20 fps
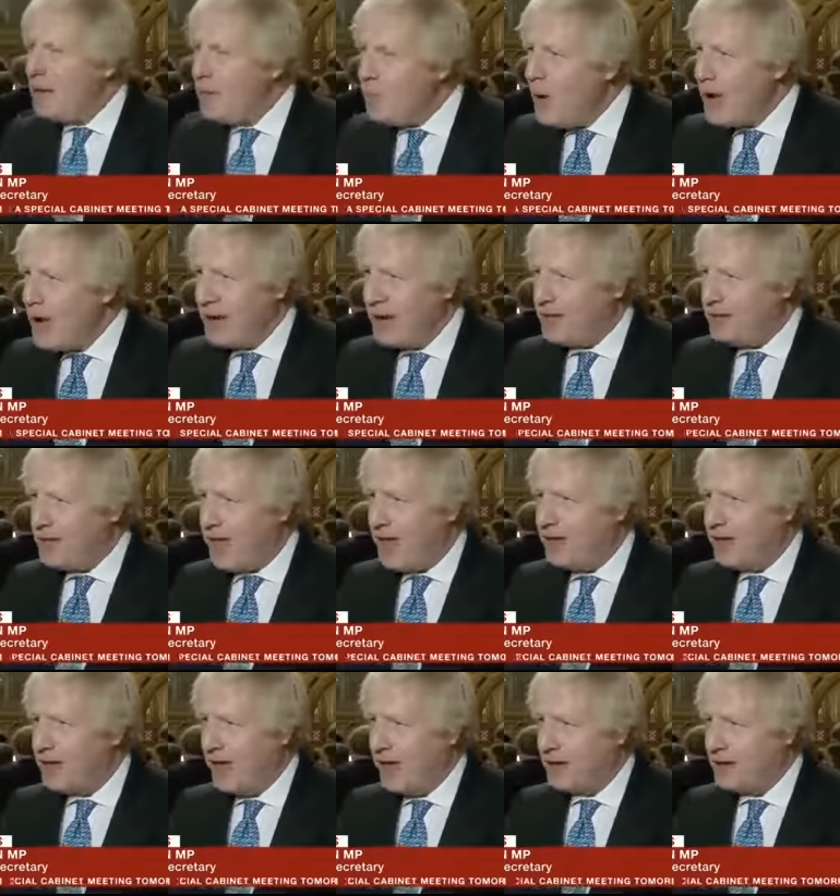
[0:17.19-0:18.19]
We're going to stay
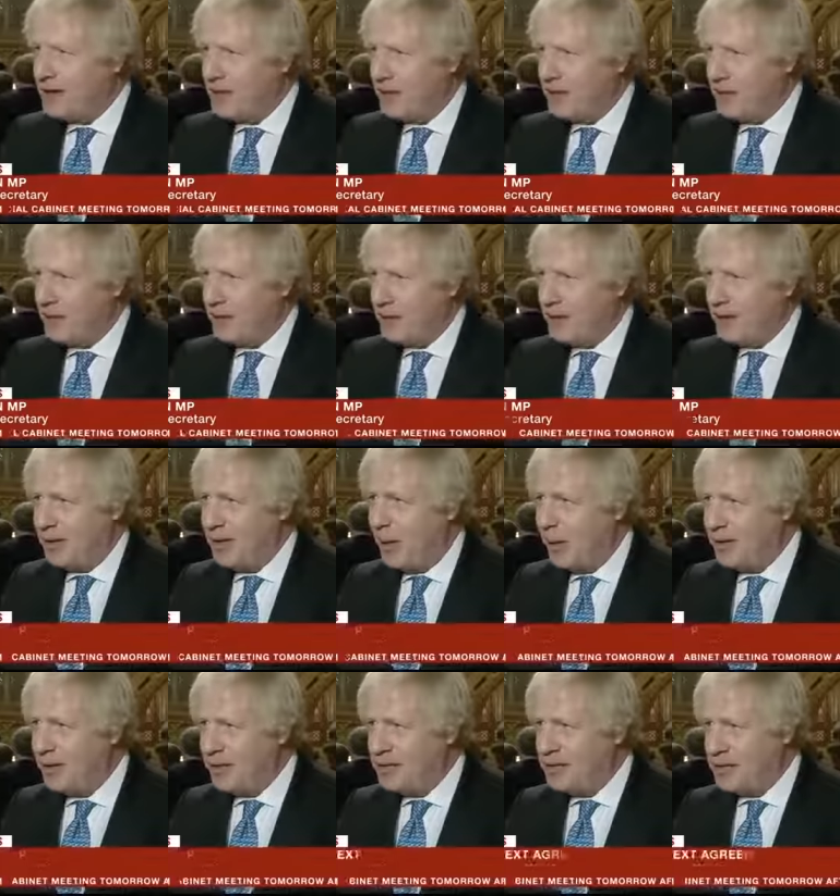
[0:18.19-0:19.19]
in the customs union
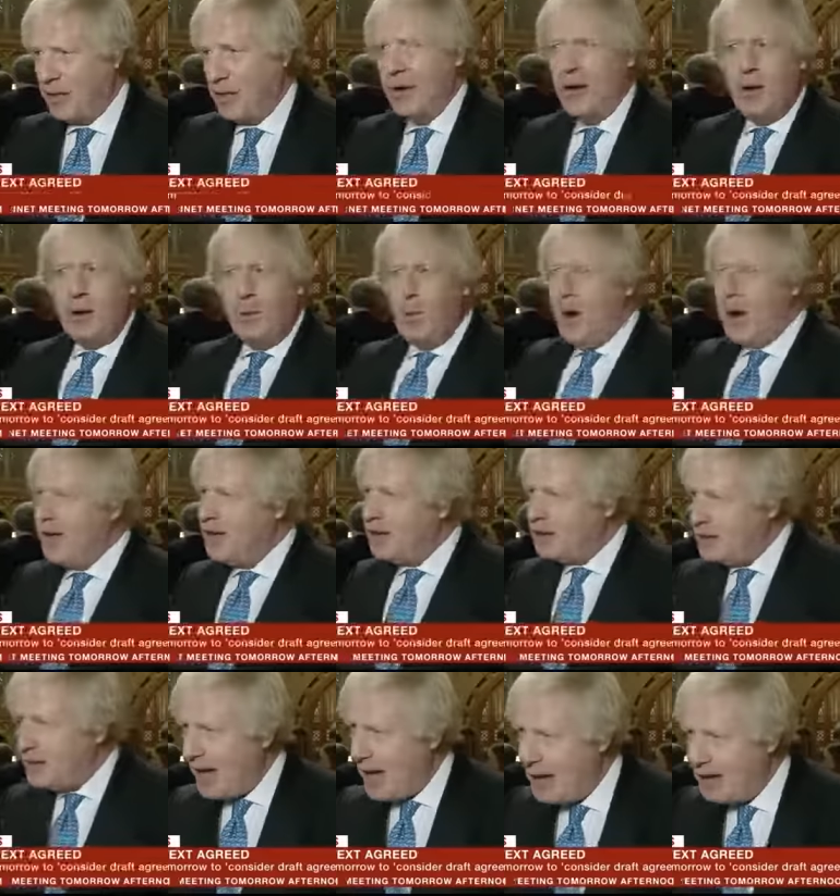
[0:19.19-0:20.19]
on this deal. We're going to
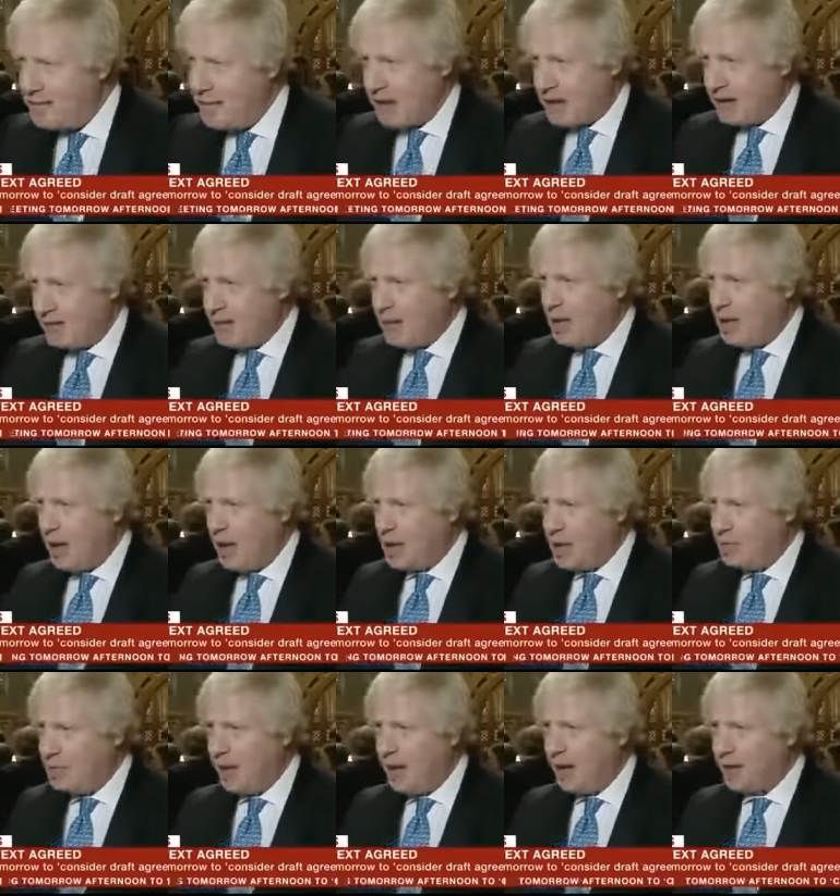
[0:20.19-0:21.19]
stay effectively in
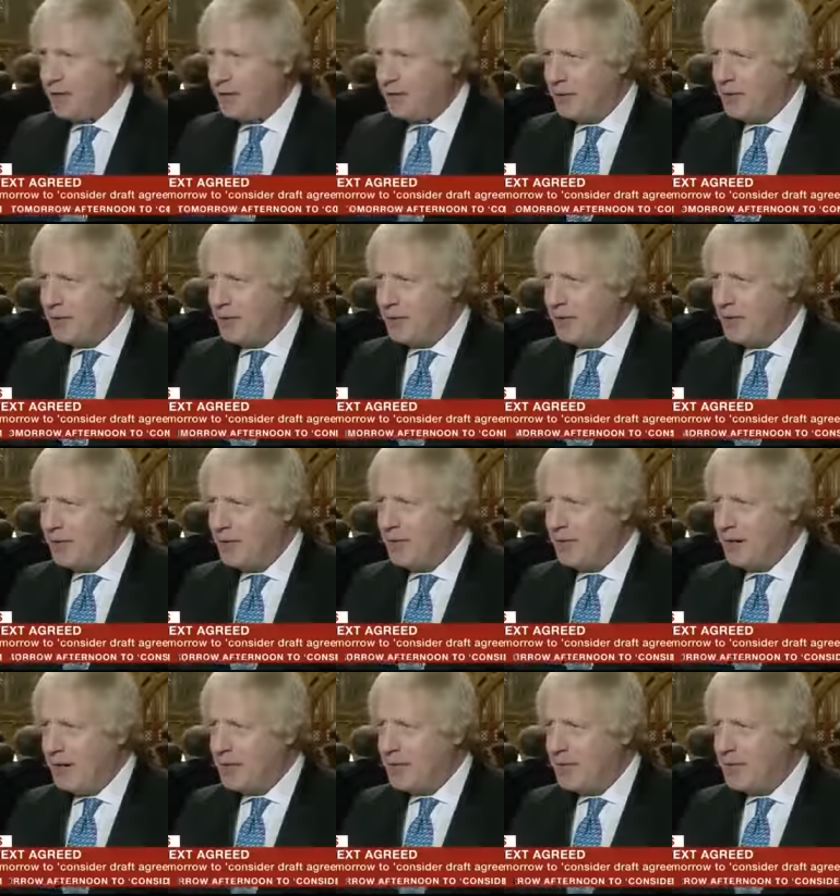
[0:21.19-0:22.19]
large parts of
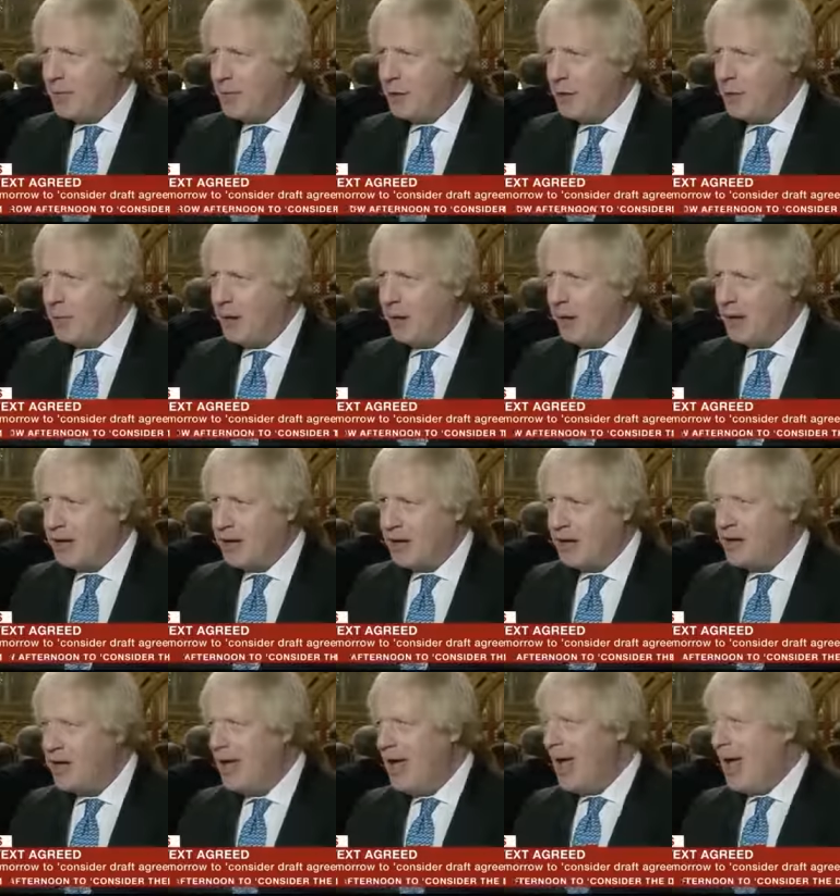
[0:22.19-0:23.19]
the single
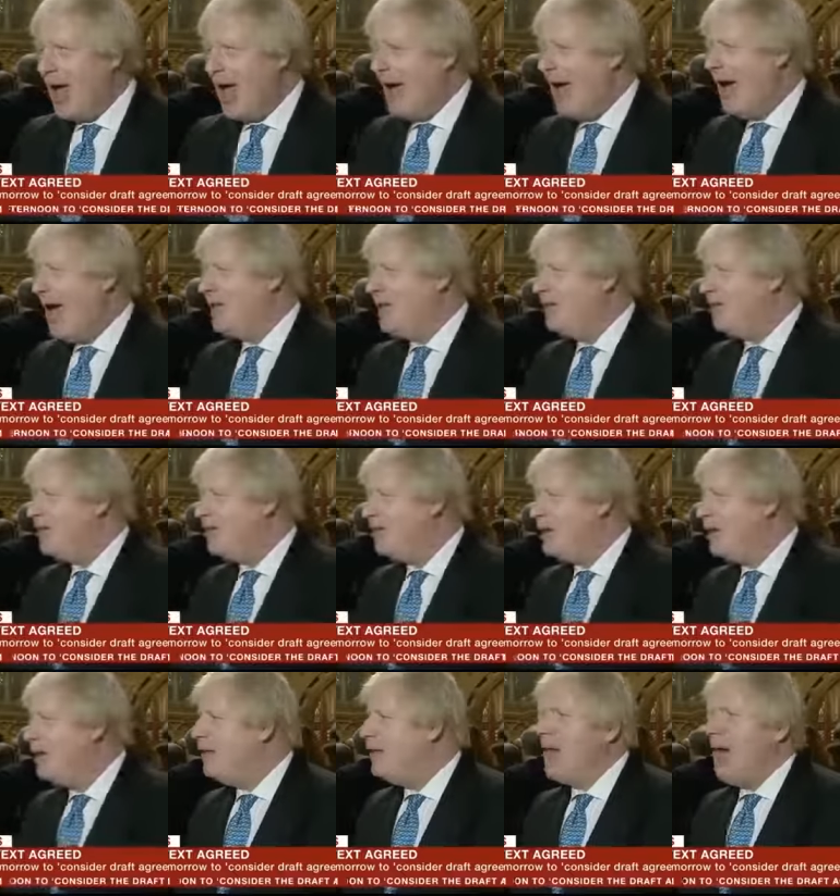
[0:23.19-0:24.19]
market. And
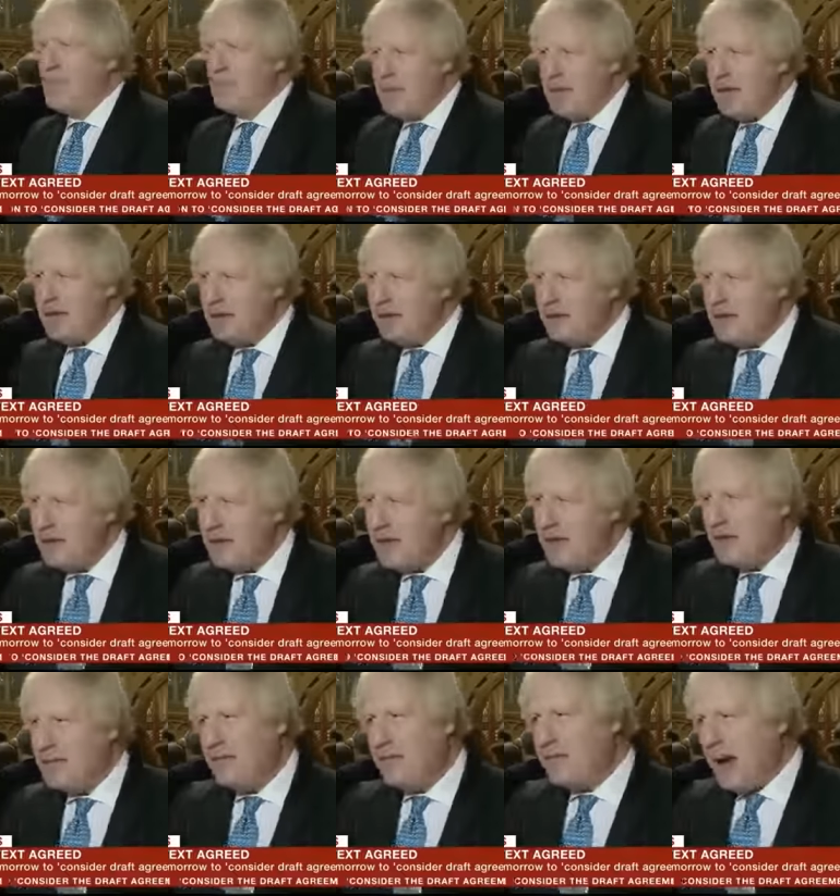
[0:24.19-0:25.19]
that means
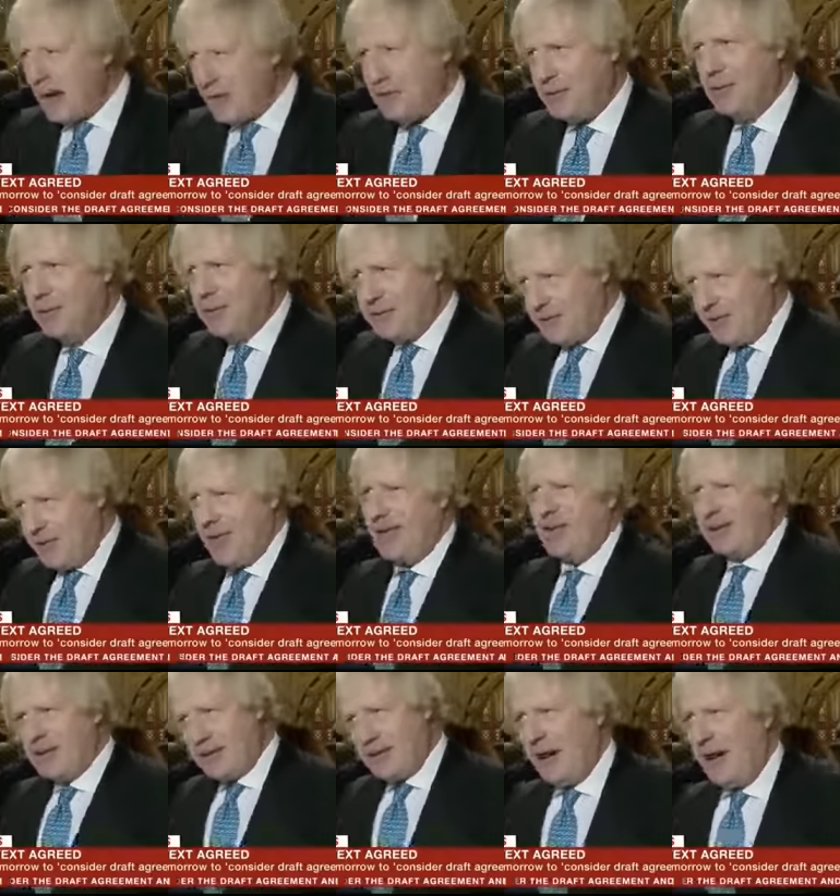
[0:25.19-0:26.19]
it's vassal
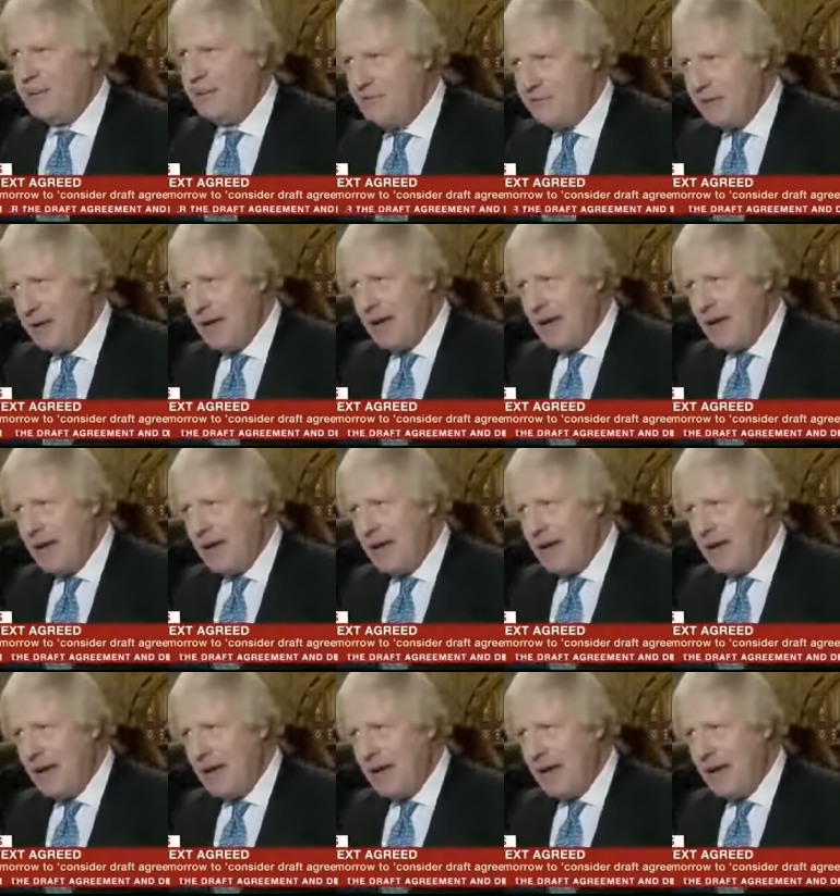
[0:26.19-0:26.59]
state stuff.